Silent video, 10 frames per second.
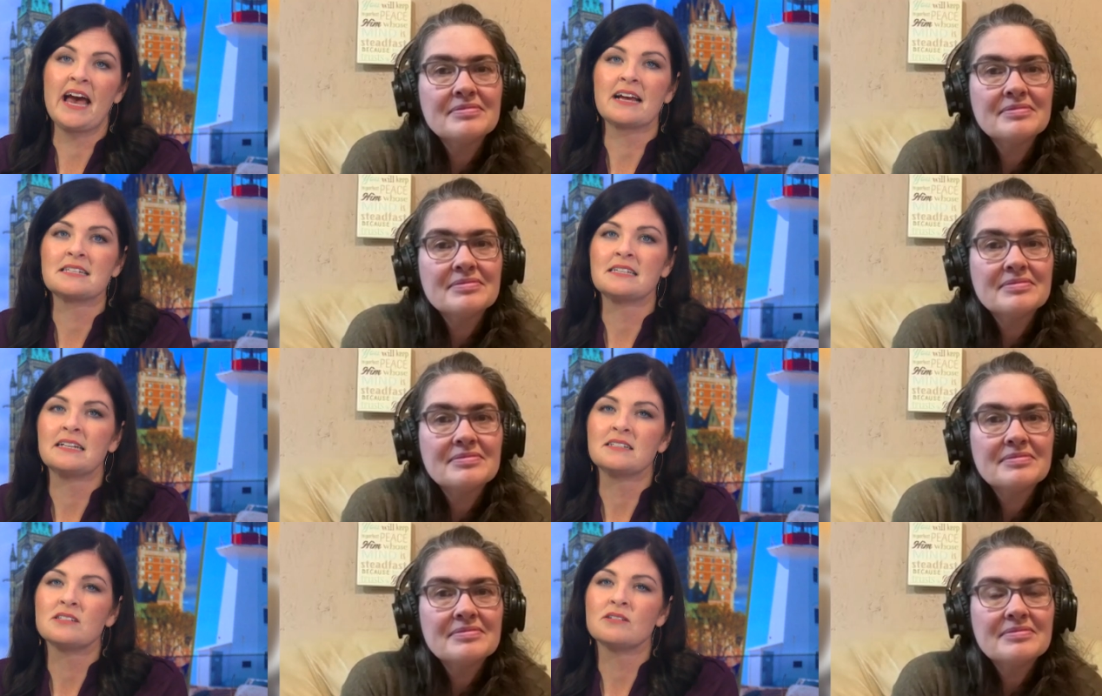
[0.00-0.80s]

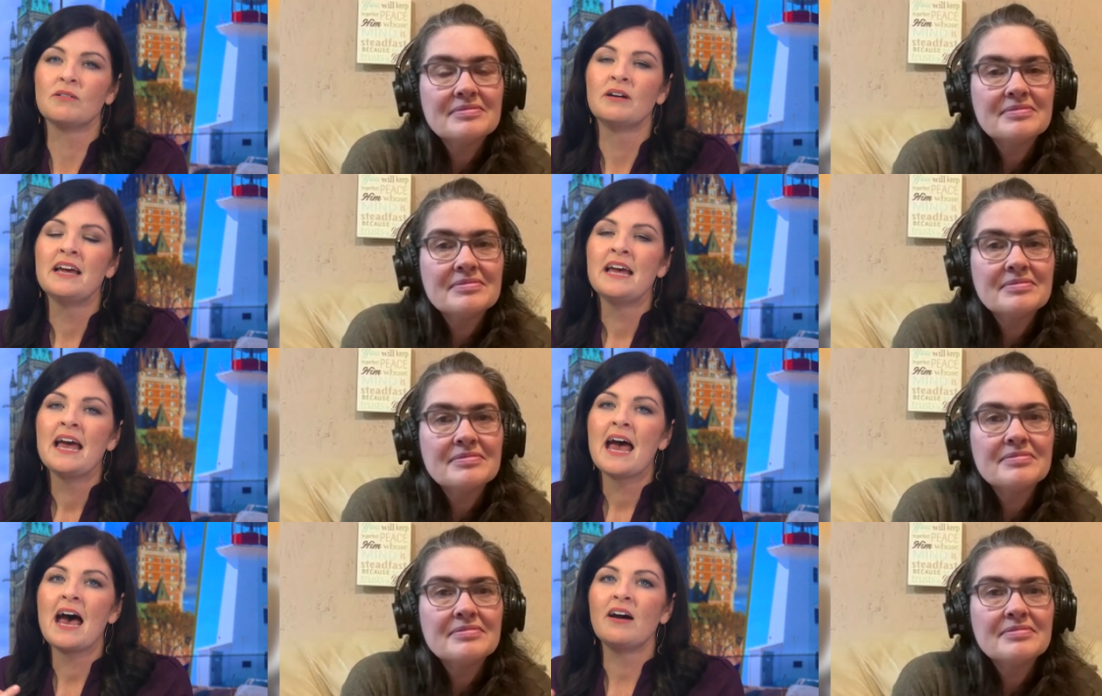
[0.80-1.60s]
Speaker 1: accident. So,
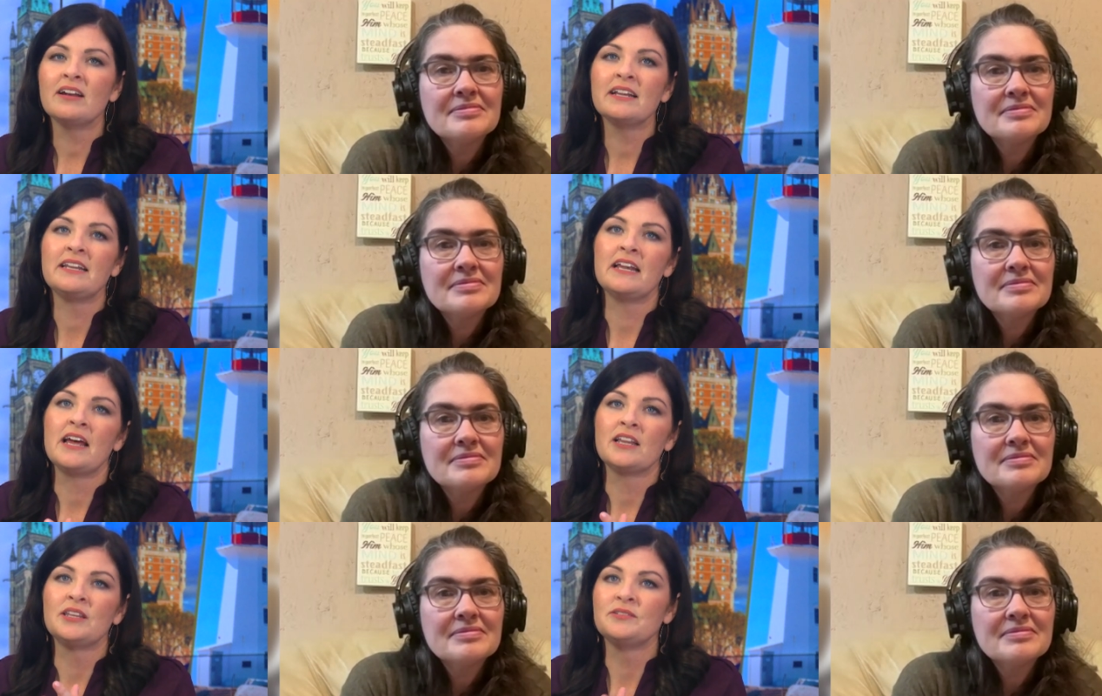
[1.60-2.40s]
how did
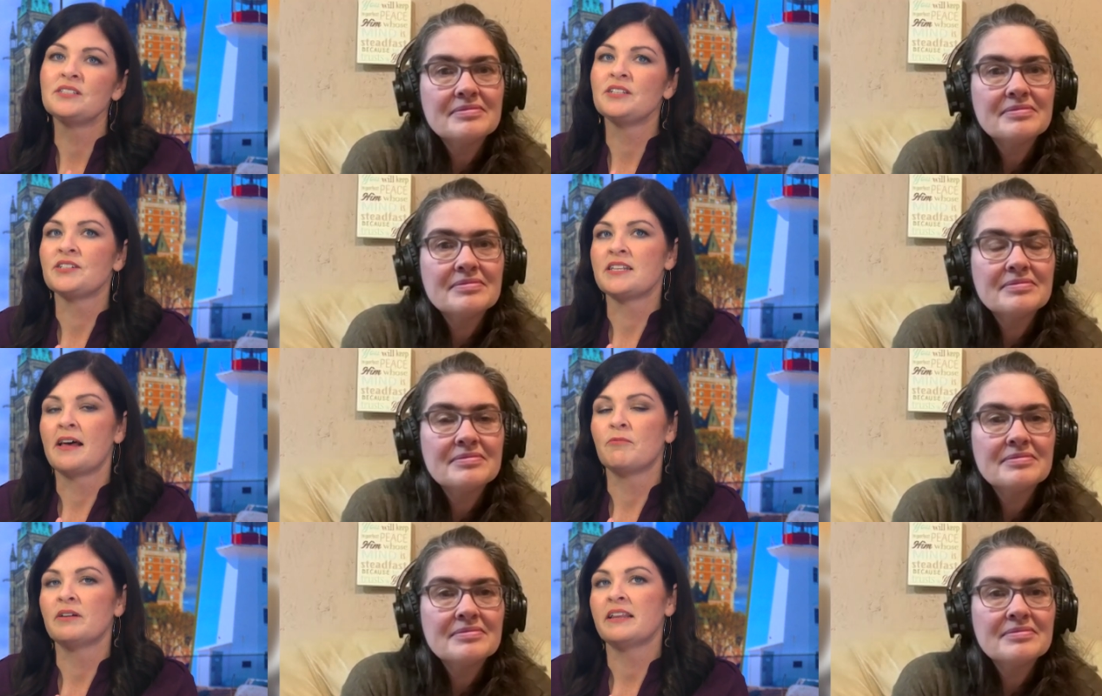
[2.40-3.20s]
losing your
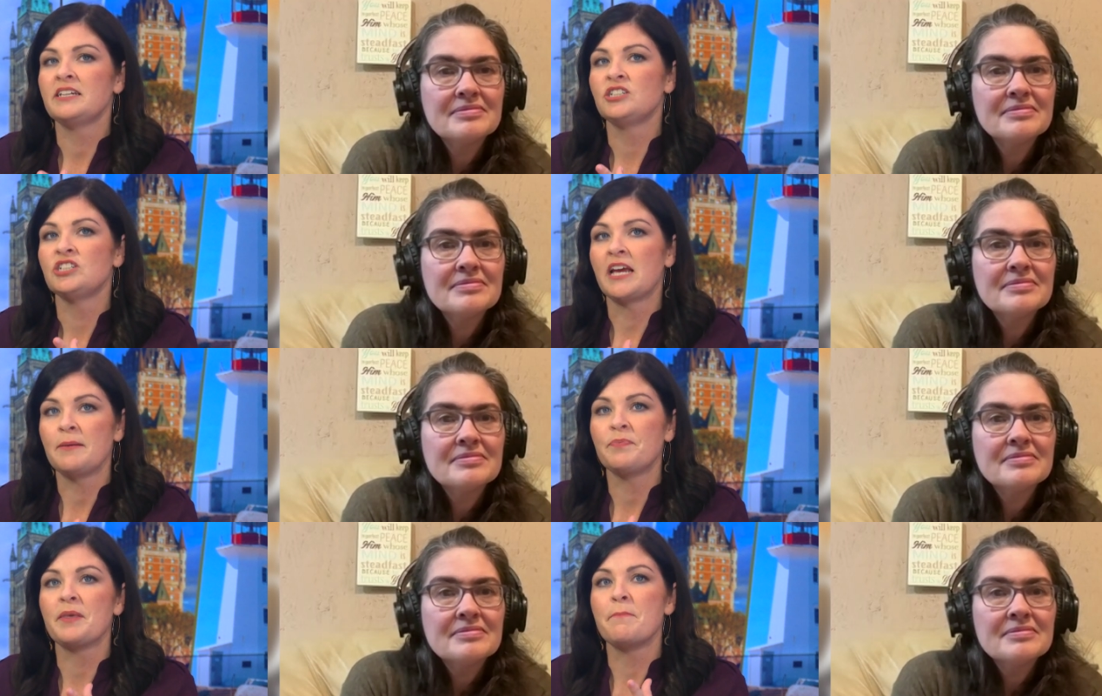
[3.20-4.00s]
son really
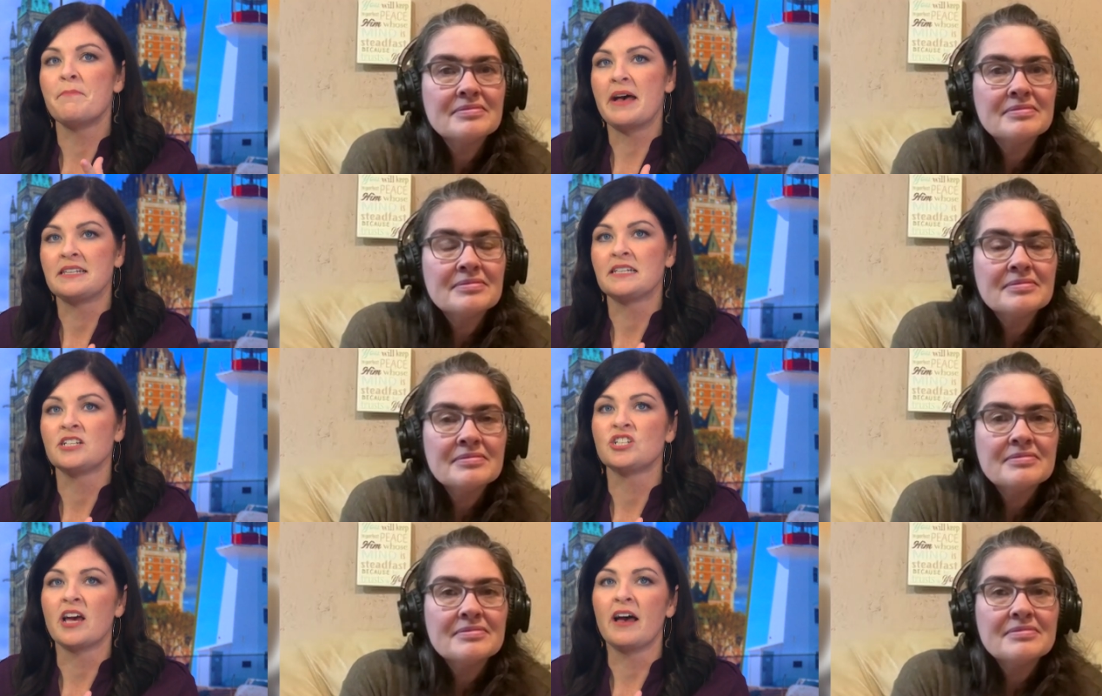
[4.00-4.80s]
shape the
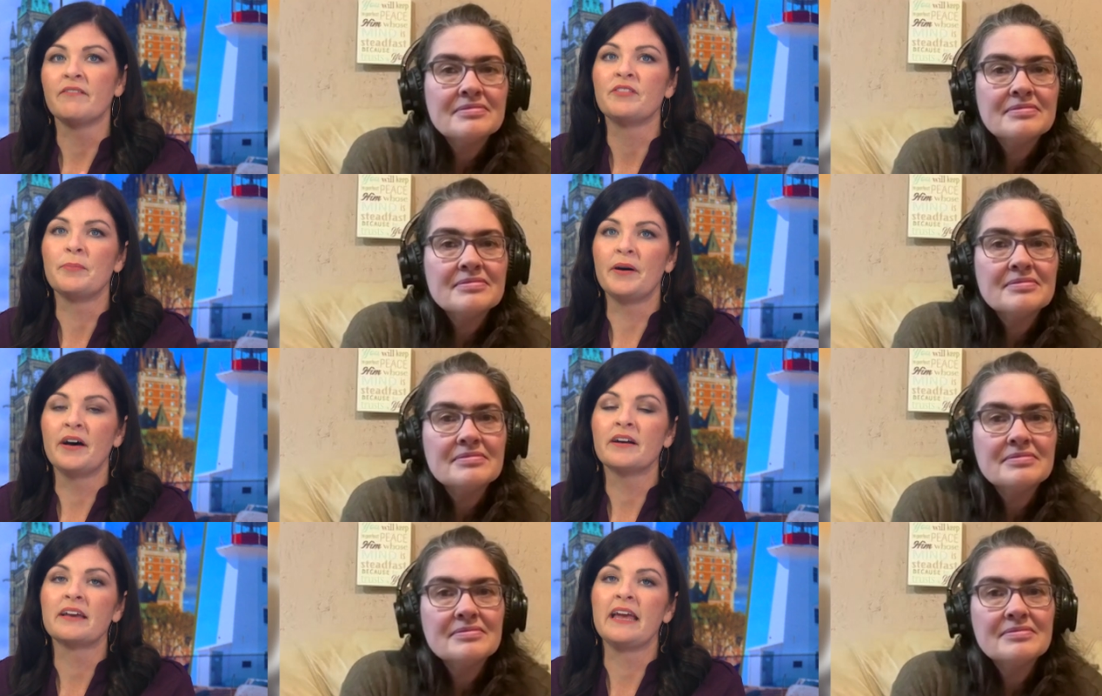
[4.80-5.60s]
message of the
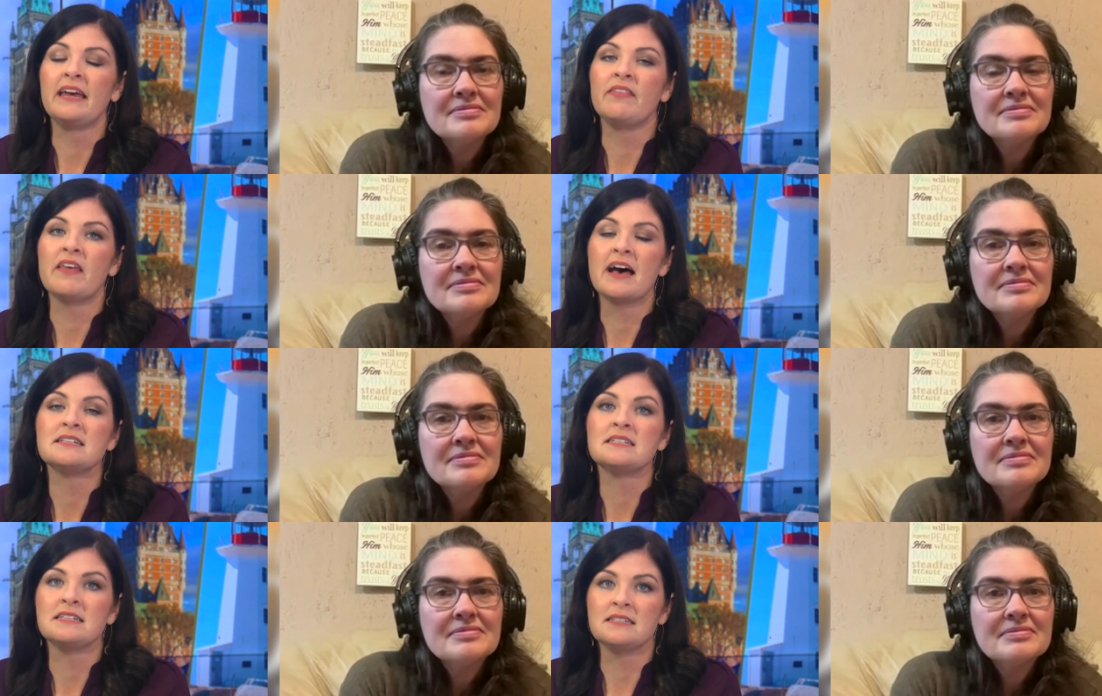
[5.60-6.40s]
book and that
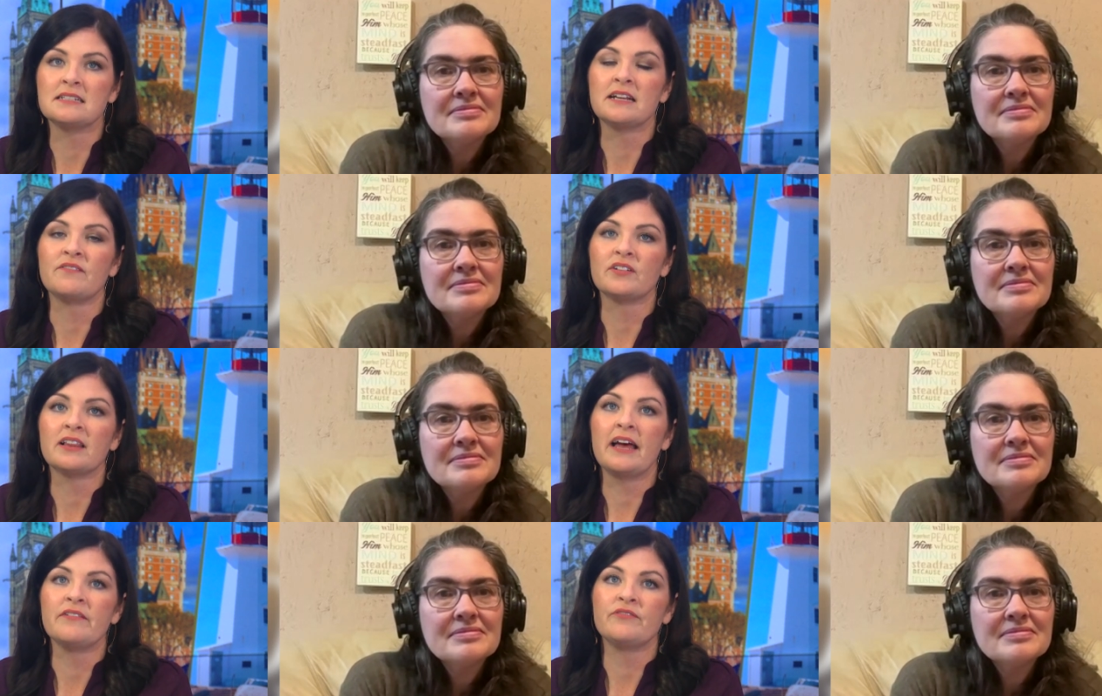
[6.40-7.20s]
season of
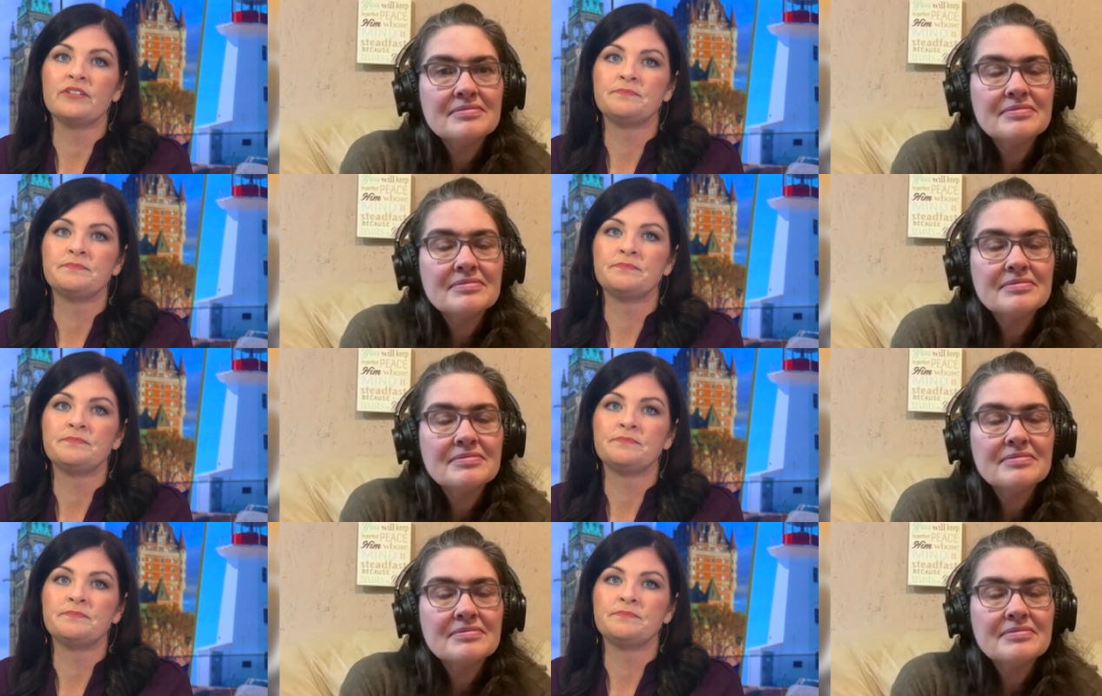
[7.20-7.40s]
your life?